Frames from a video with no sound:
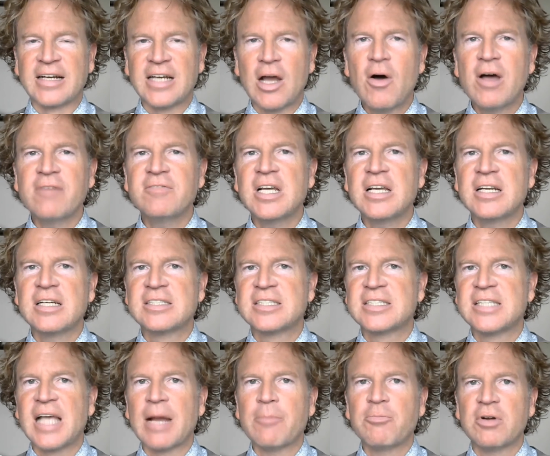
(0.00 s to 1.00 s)
Now, I've done a
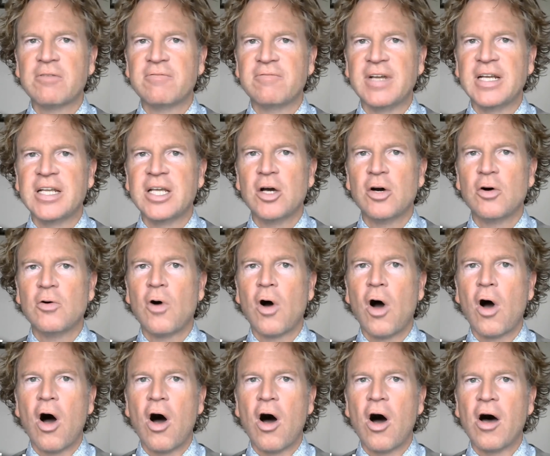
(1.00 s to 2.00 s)
separate video
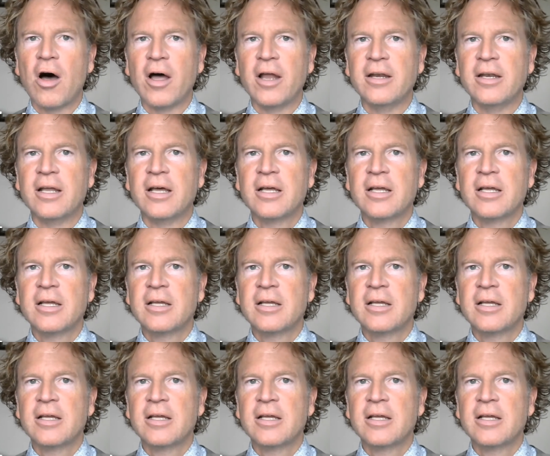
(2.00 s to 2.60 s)
on